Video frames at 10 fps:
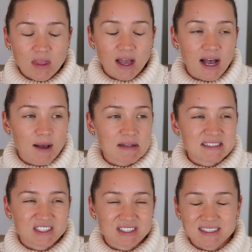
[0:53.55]

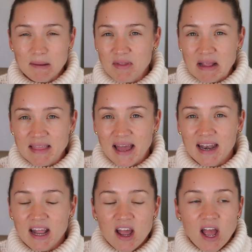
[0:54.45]
It's just something
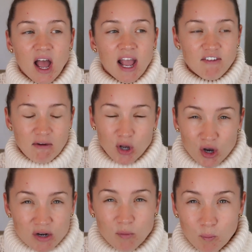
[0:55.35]
that if I'm
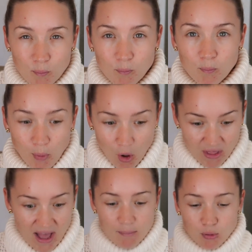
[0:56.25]
going to
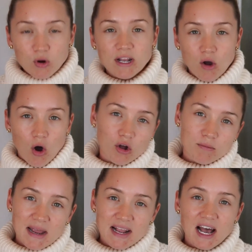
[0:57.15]
bother putting on
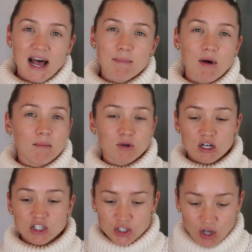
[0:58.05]
makeup,
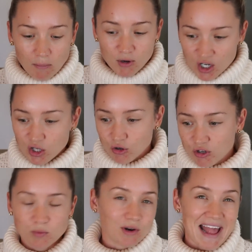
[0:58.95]
I'm gonna
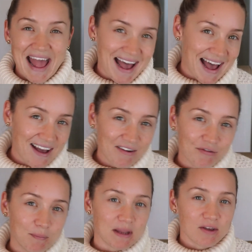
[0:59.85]
use what I
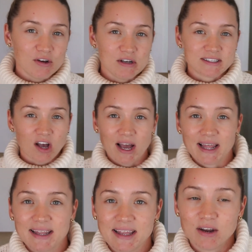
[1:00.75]
have, because
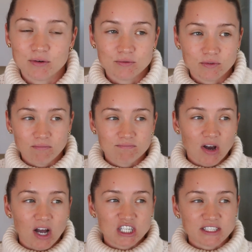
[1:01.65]
I
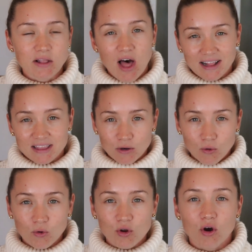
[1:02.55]
just like the
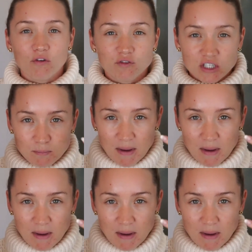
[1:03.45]
look of just